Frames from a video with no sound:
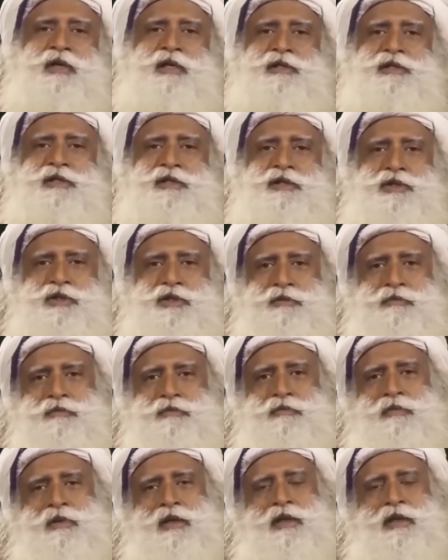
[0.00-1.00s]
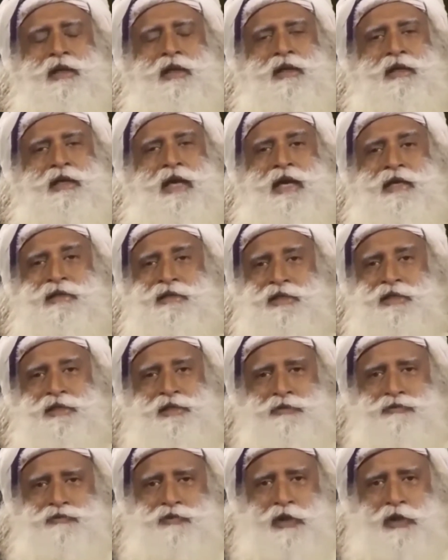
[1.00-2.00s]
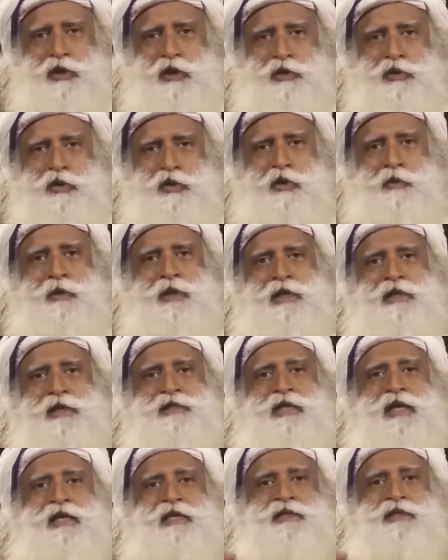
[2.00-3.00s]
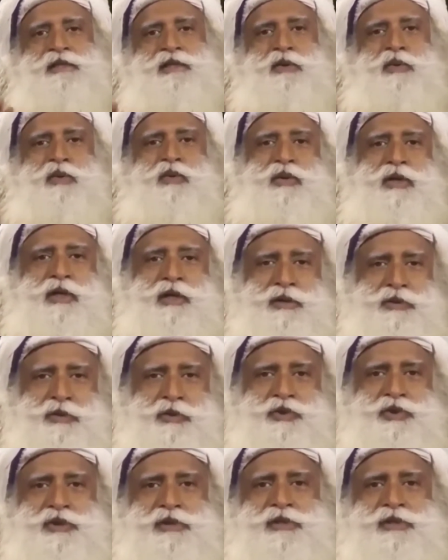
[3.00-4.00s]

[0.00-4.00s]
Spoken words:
system, caste system will not go because that is the only social